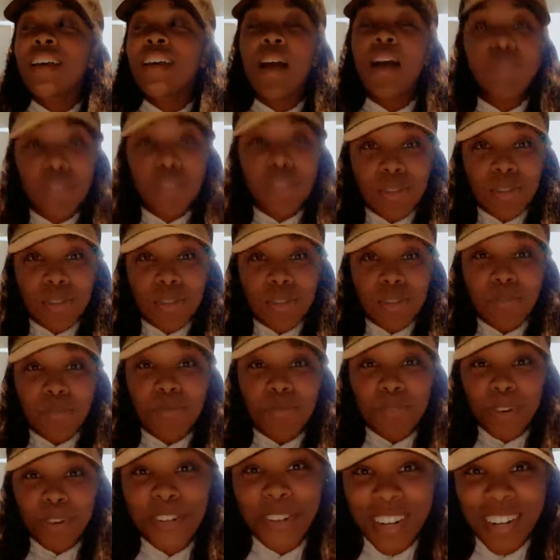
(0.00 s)
I'm still
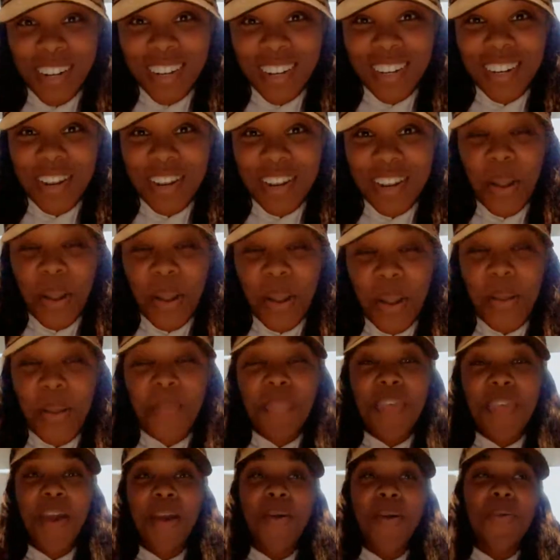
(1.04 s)
frustrated
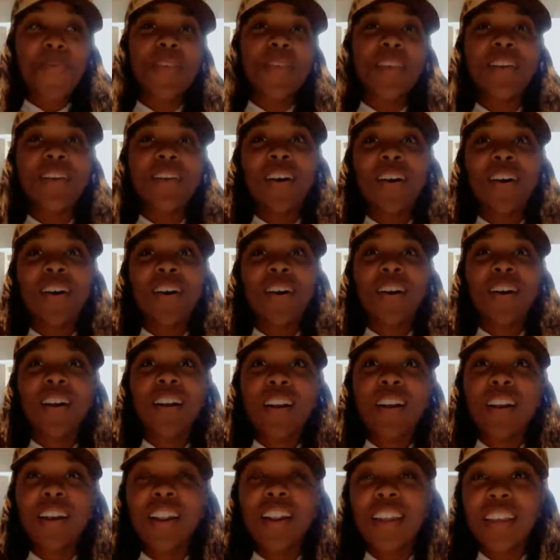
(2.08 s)
that we
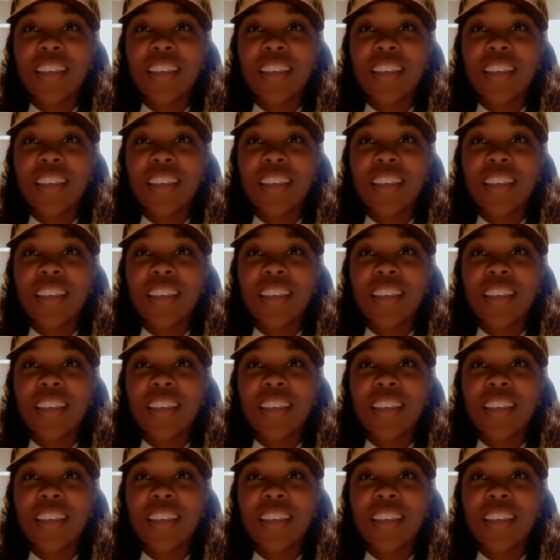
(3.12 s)
are